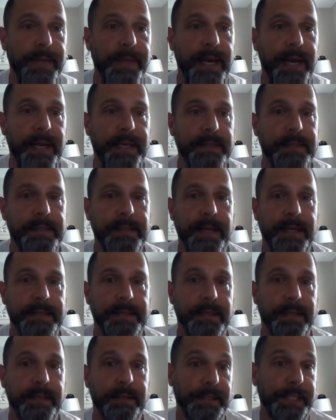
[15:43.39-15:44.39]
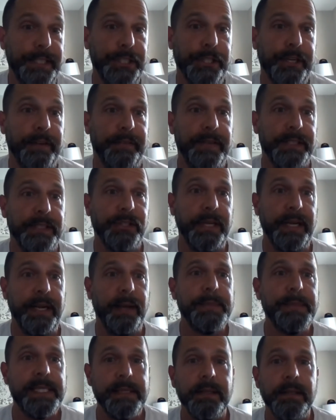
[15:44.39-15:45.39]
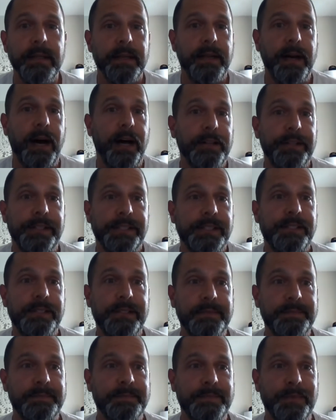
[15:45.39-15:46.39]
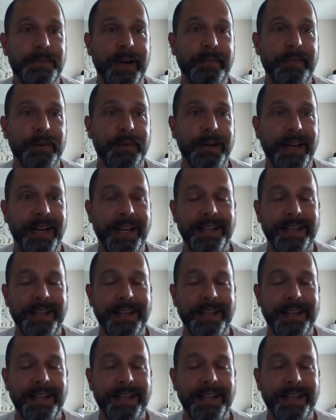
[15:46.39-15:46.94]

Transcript: as as a collegiate official, and I'm still a college referee.